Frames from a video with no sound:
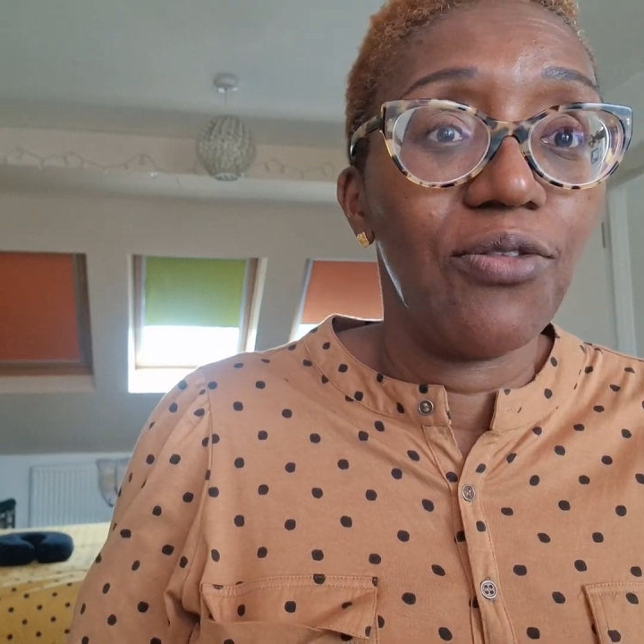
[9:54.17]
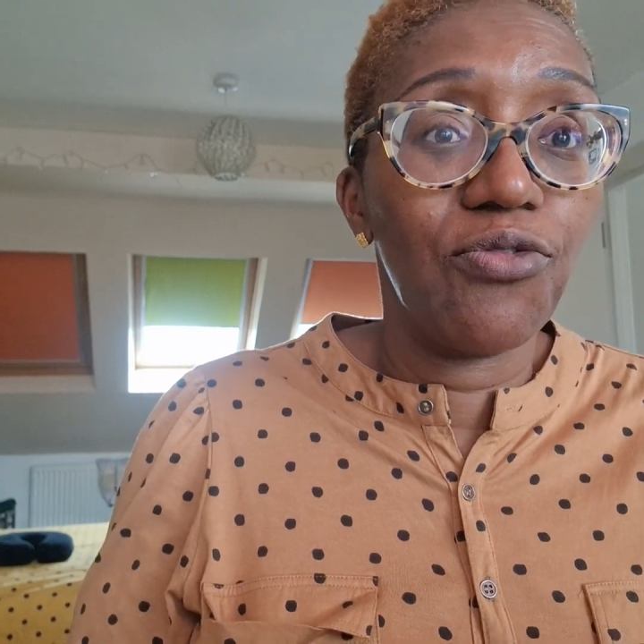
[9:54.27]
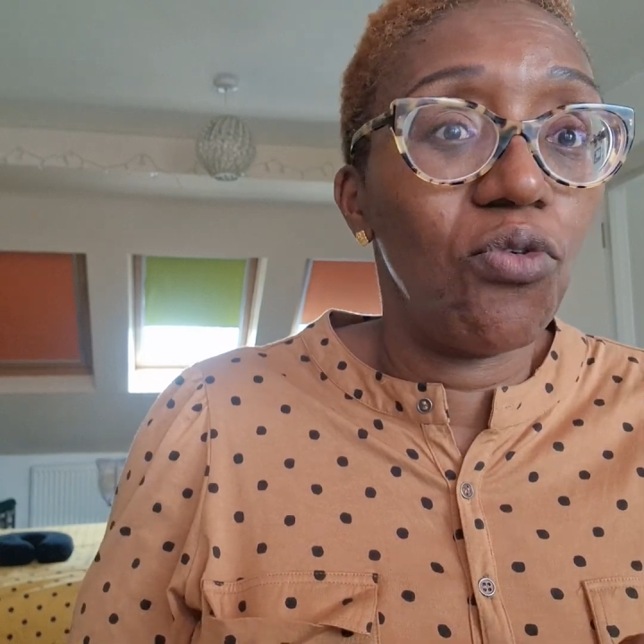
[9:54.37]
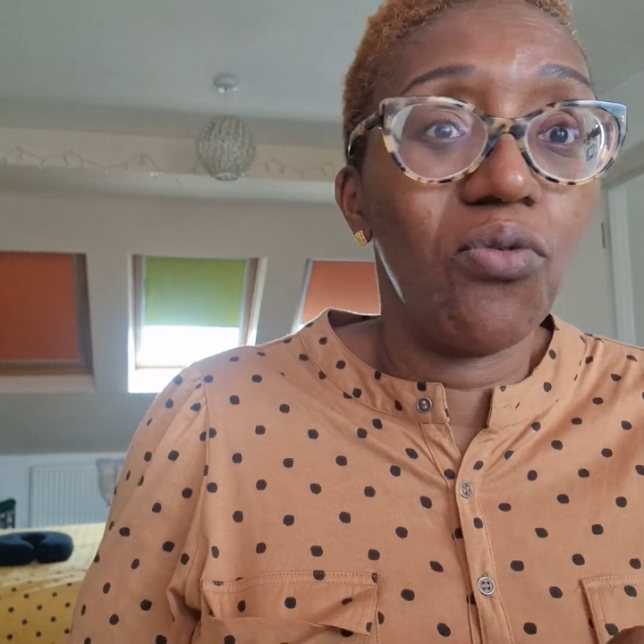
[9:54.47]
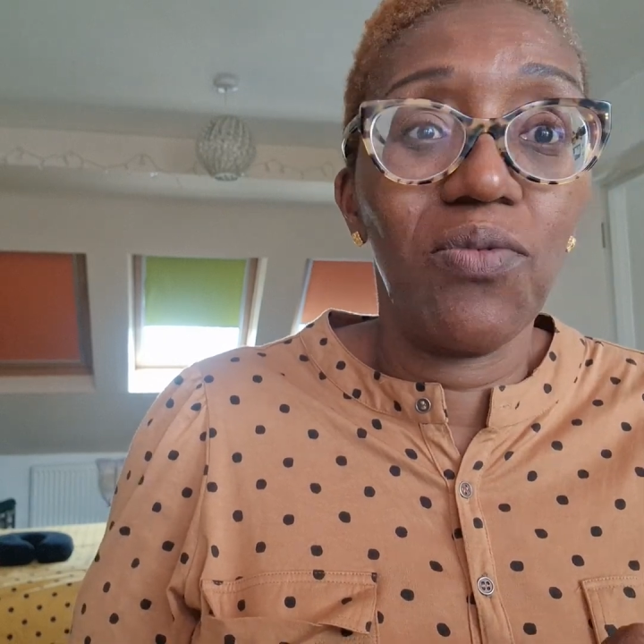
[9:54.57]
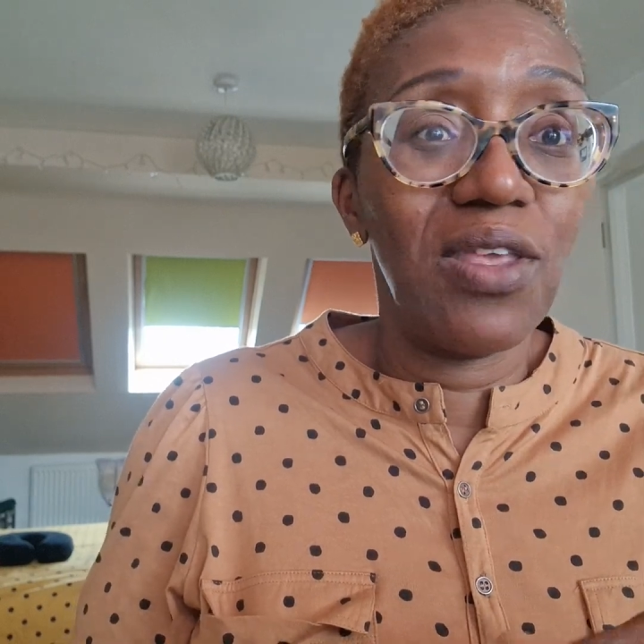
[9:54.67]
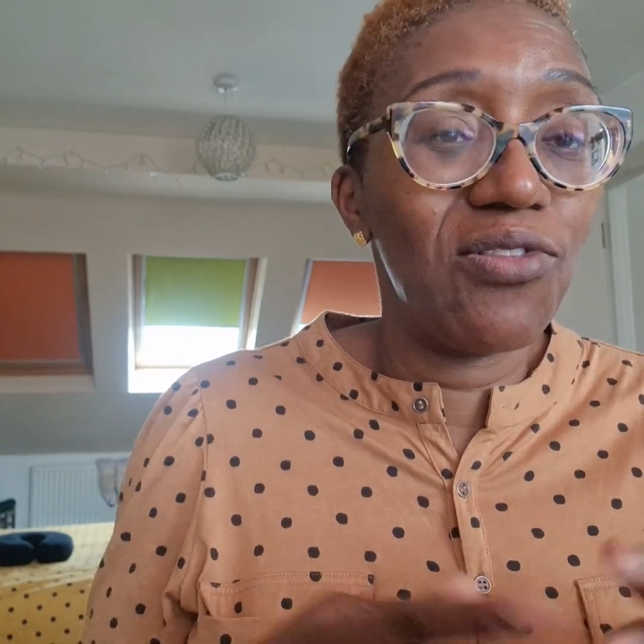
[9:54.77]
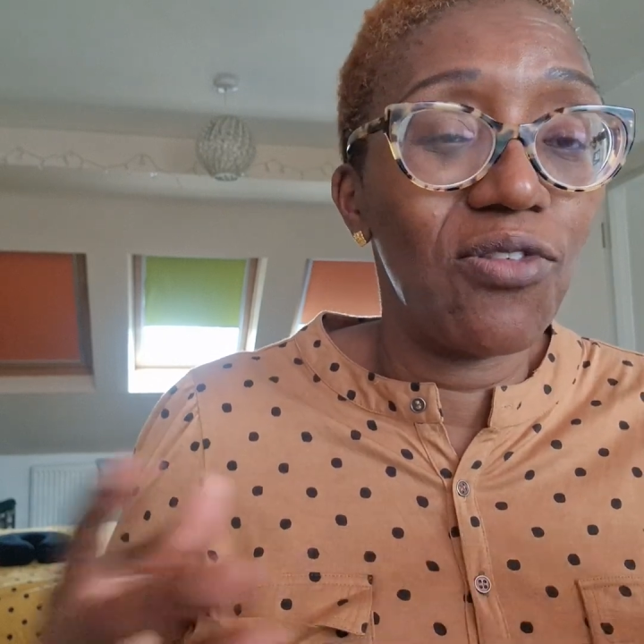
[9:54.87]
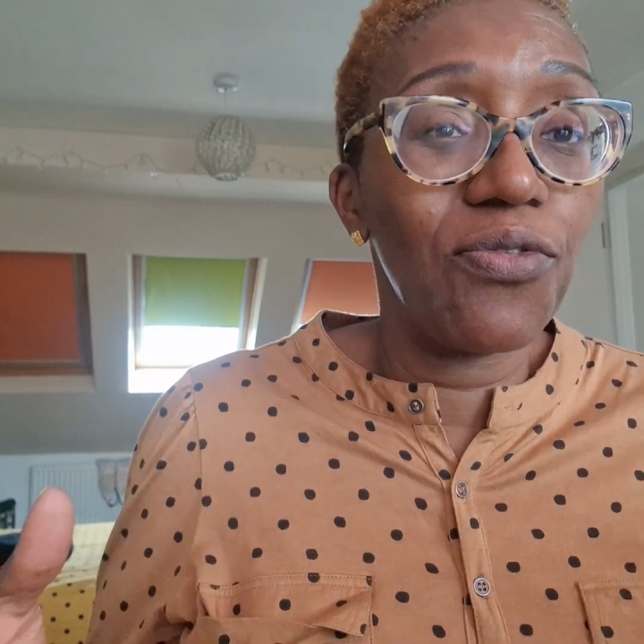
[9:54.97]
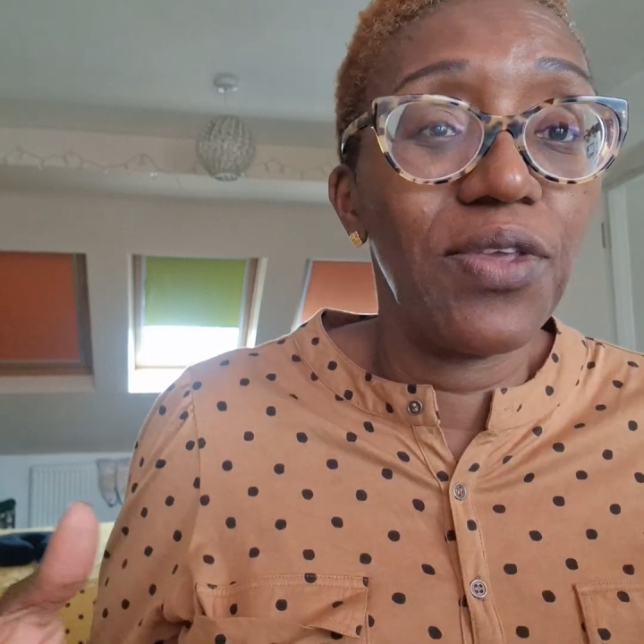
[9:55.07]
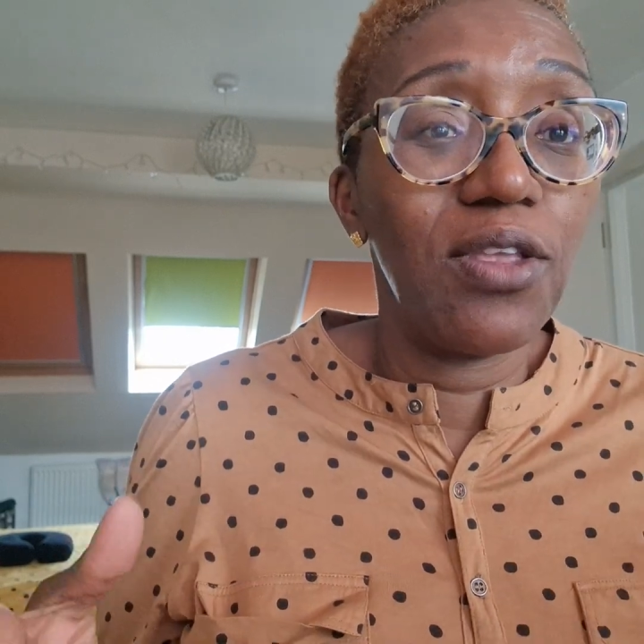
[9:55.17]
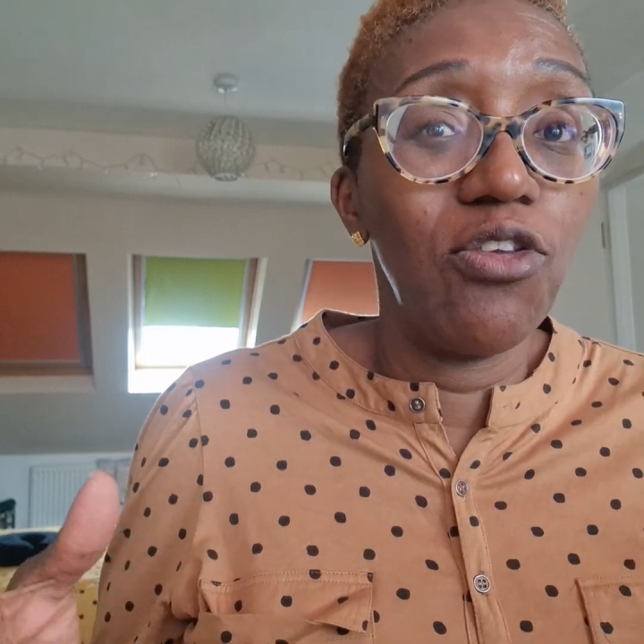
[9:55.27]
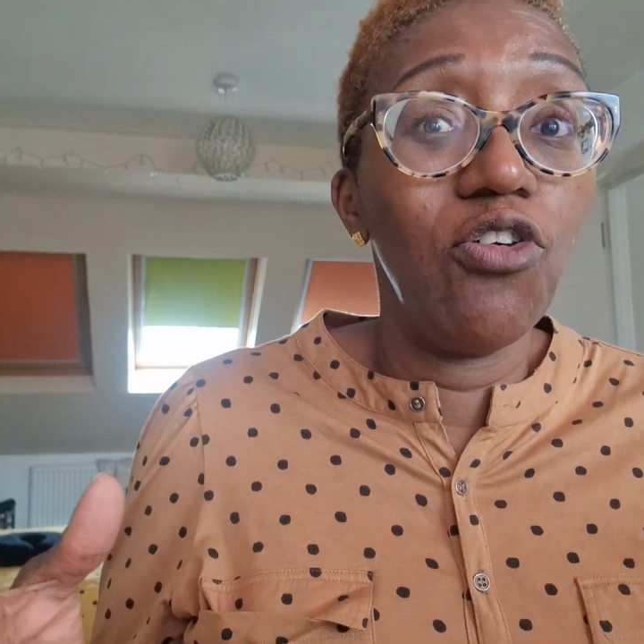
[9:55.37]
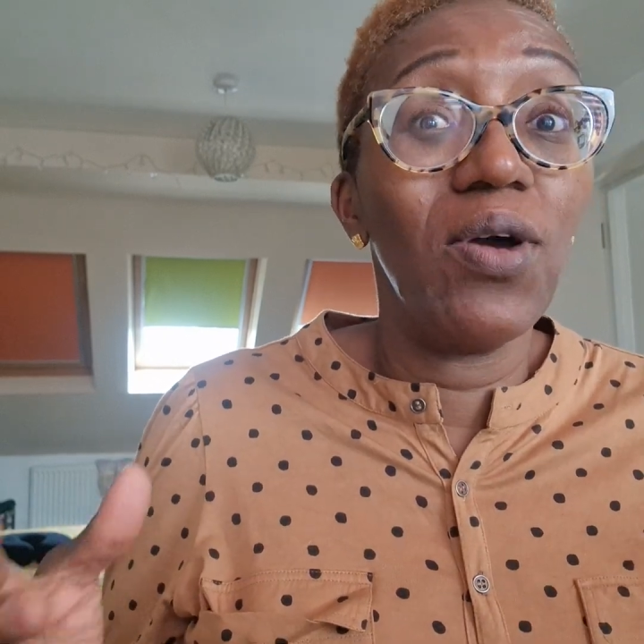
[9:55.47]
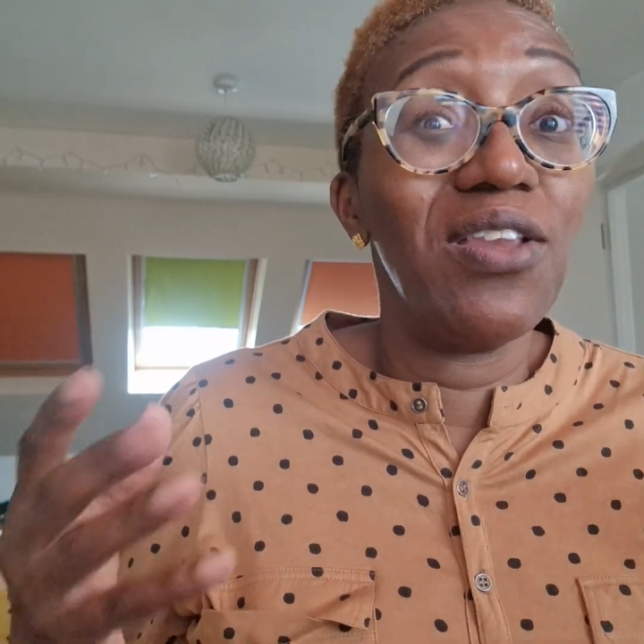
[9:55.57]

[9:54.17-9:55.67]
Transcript: So there's nothing new.